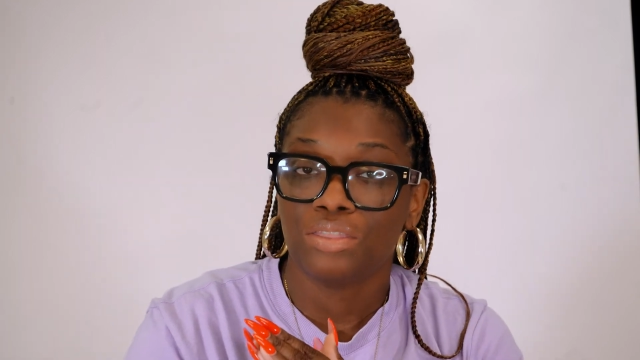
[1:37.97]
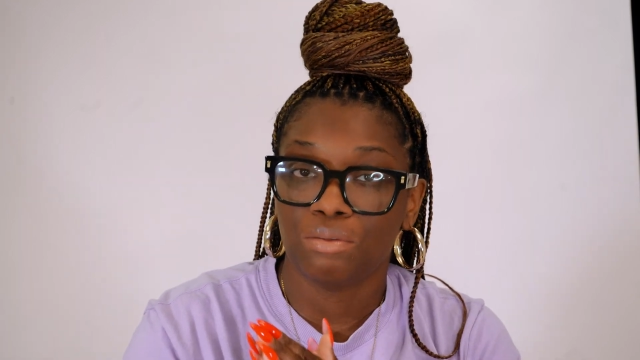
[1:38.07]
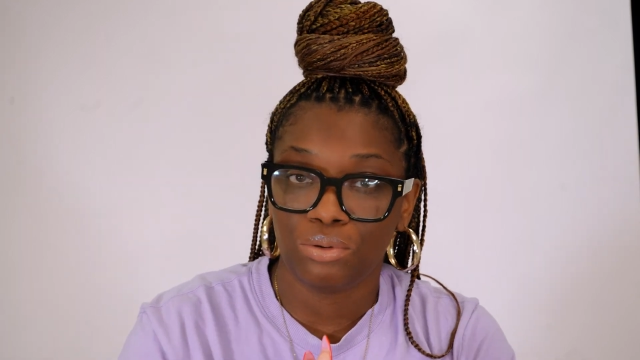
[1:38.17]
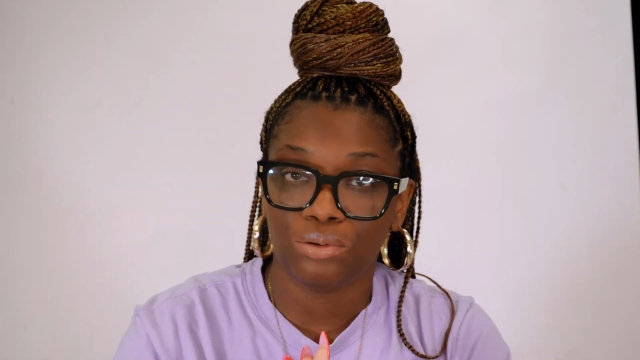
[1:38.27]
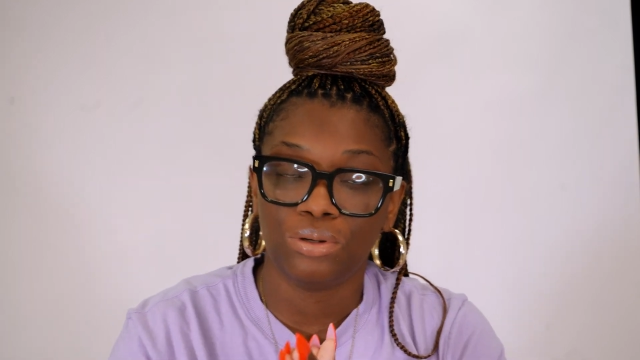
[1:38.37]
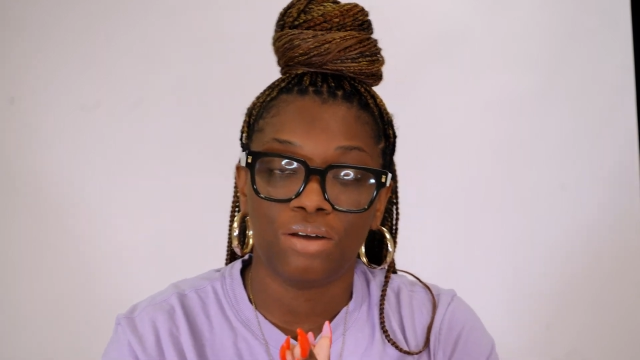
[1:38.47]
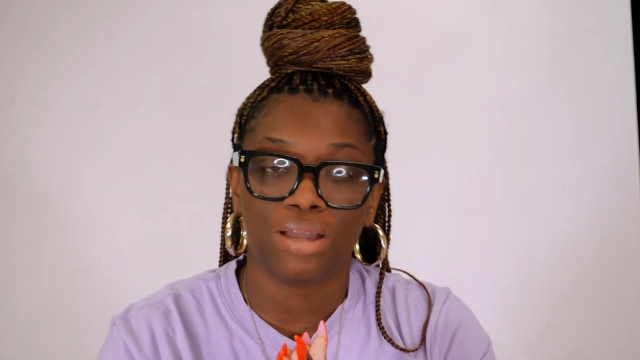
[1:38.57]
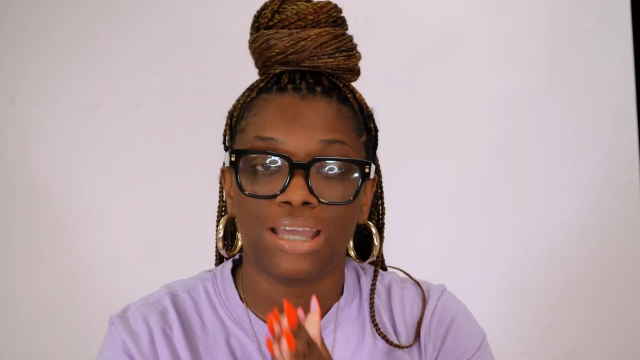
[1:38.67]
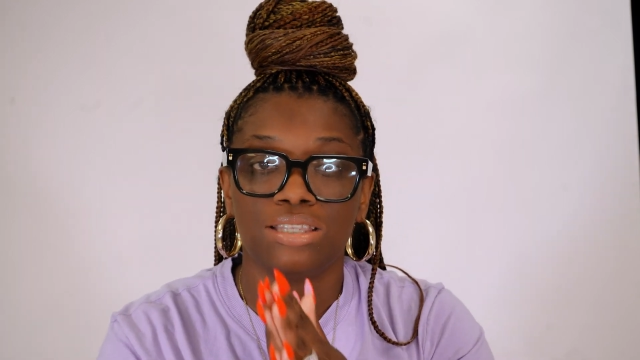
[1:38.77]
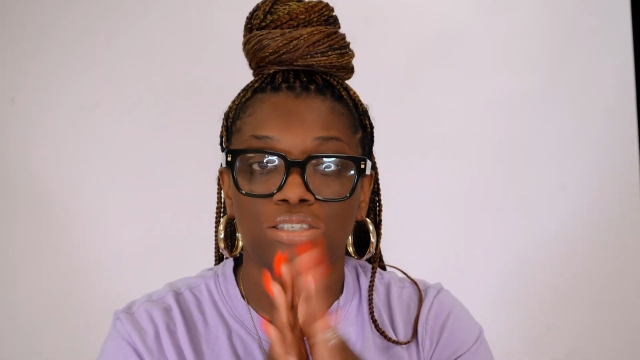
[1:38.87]
the boot.
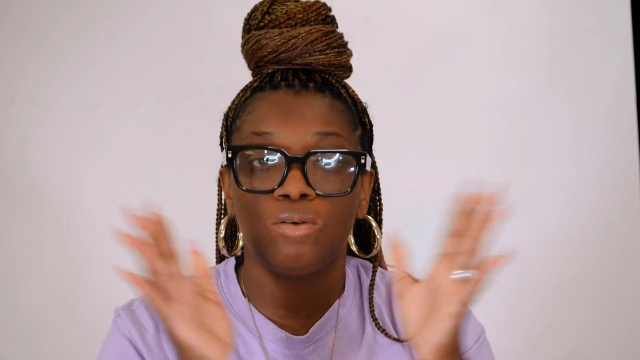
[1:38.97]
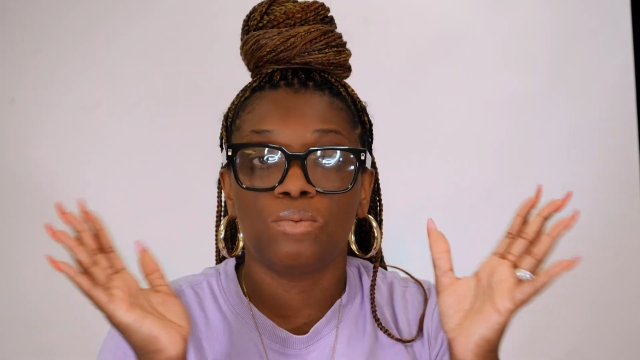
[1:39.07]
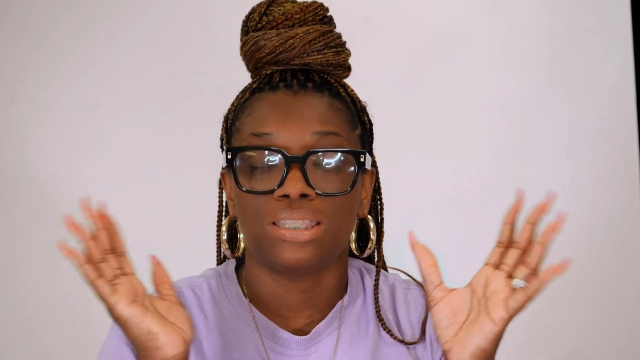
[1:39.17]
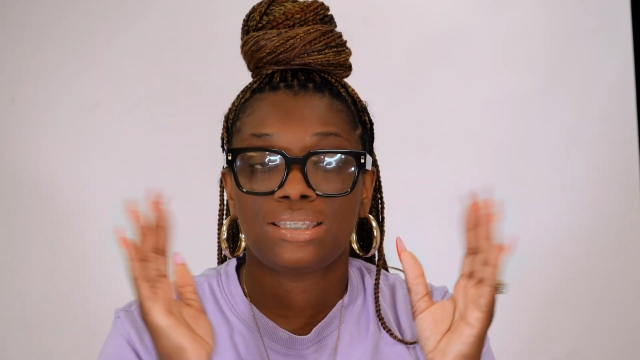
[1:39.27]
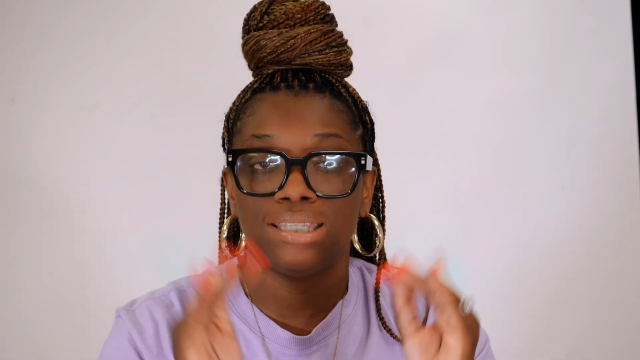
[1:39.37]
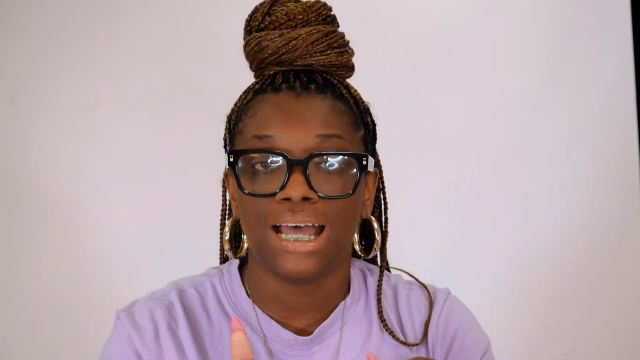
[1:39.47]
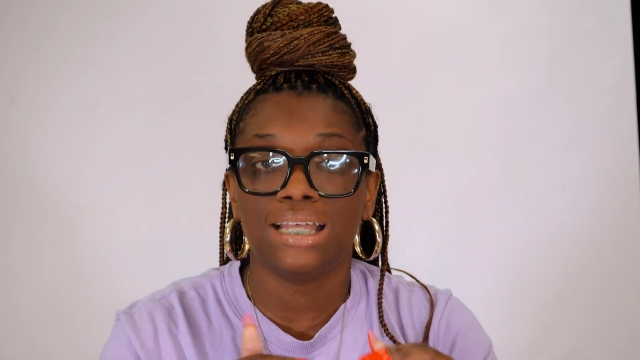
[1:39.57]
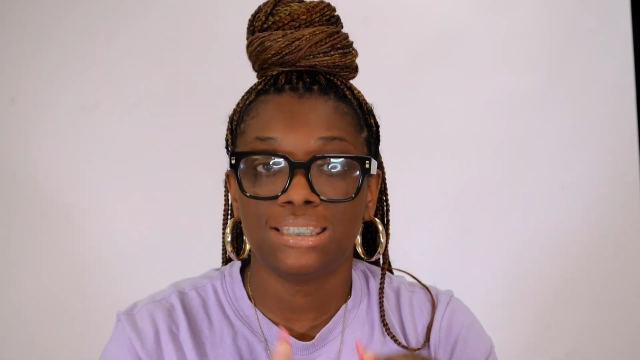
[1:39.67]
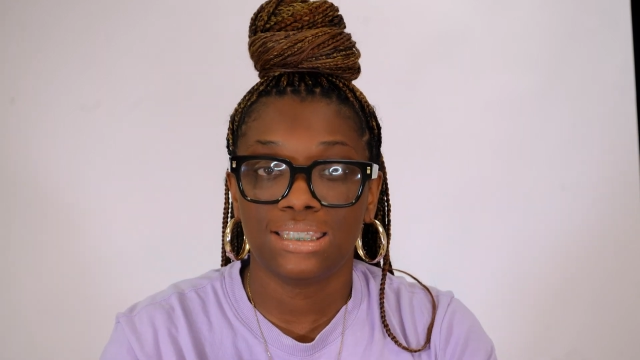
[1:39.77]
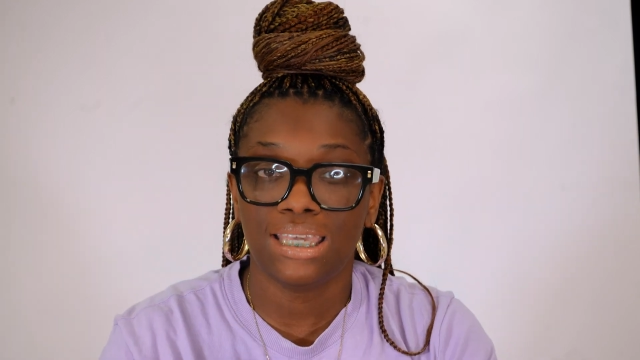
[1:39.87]
Okay, so with a
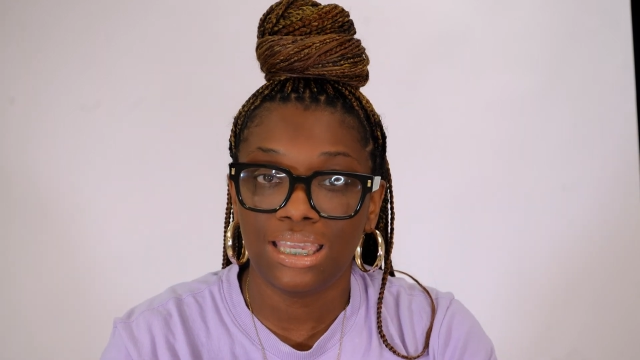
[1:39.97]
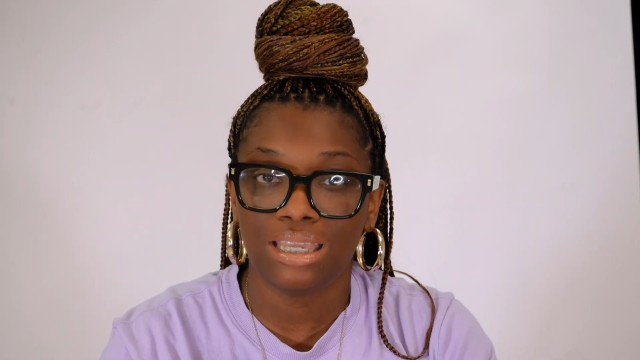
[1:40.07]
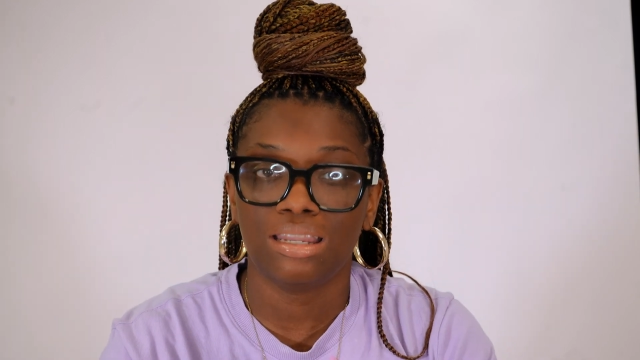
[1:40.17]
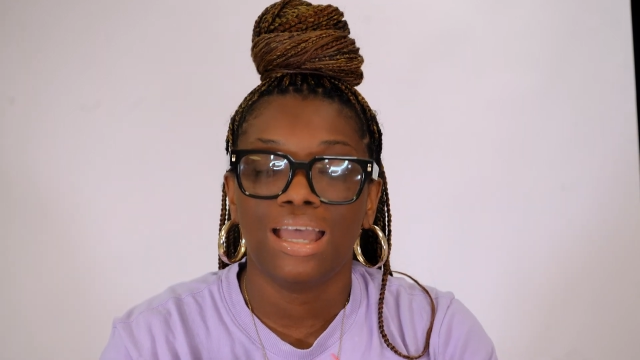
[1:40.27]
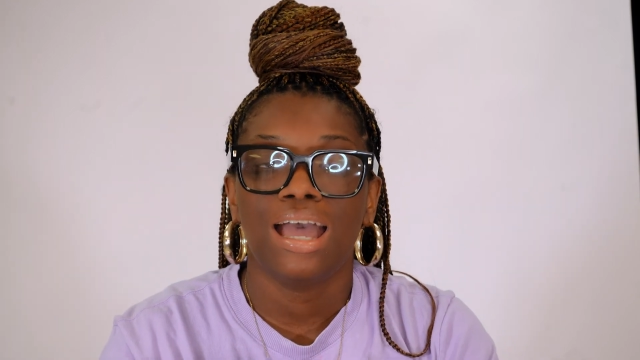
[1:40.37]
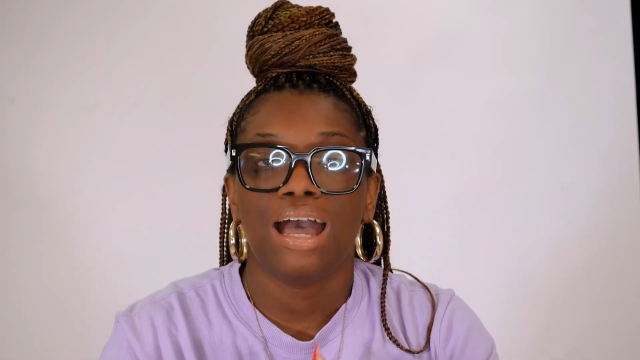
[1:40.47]
size 10,